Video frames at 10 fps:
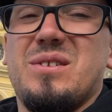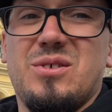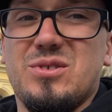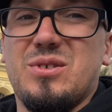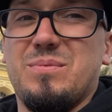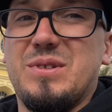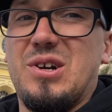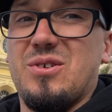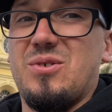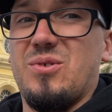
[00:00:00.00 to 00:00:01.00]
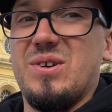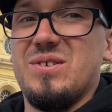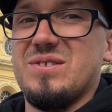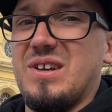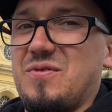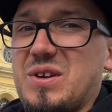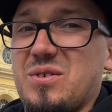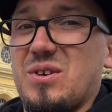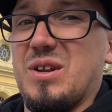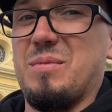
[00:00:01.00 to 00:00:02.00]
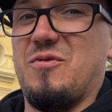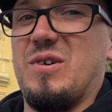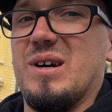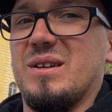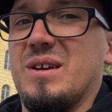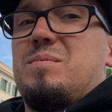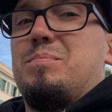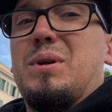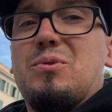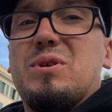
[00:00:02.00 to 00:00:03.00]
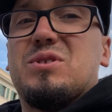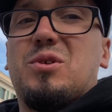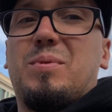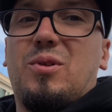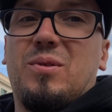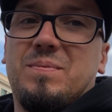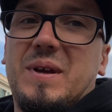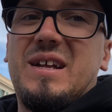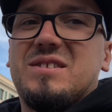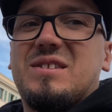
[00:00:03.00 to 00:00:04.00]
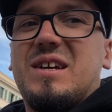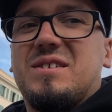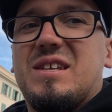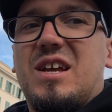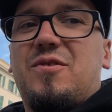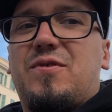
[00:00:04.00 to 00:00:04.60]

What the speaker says: not some dark corners, I think you're gonna be fine. Be reasonable and stay safe.